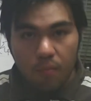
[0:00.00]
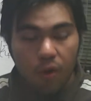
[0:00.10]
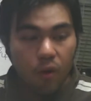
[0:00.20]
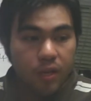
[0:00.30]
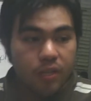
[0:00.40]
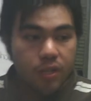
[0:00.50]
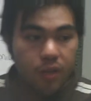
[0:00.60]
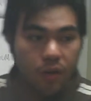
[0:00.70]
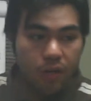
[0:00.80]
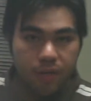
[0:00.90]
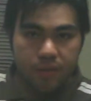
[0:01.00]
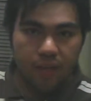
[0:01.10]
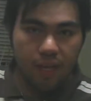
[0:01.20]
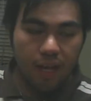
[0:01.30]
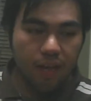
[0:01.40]
but only two are used
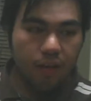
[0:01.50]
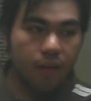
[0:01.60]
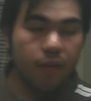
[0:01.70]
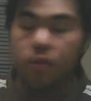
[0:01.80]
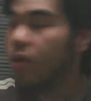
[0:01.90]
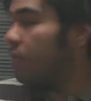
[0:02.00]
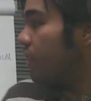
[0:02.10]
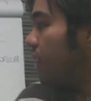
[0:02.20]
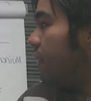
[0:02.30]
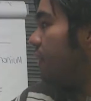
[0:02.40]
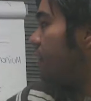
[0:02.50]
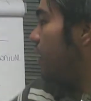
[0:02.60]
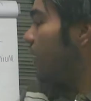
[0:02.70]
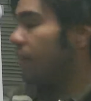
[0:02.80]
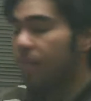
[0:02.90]
today, the treble clef
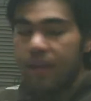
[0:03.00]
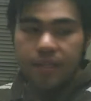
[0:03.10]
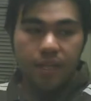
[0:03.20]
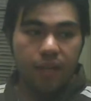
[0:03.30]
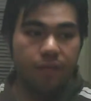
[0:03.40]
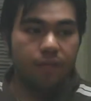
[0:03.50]
and the bass clef.